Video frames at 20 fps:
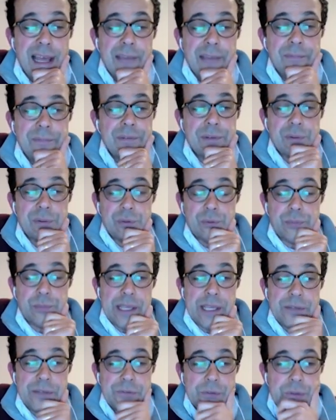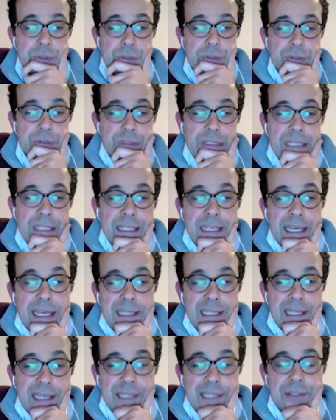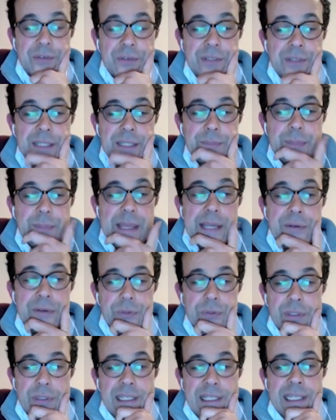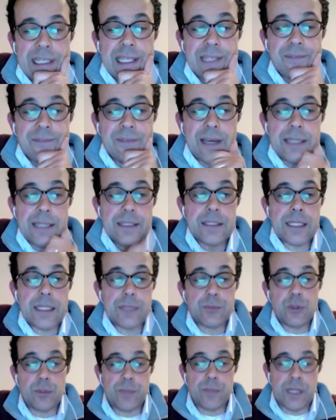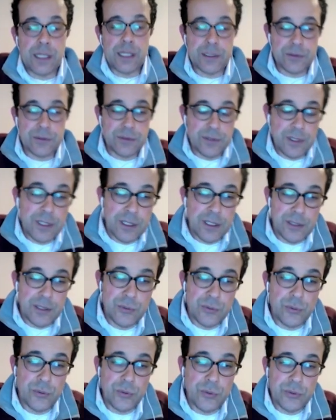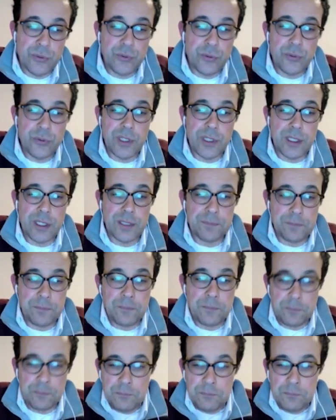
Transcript: left to Beirut, and later in Beirut, he invited Abdu'l-Bahá to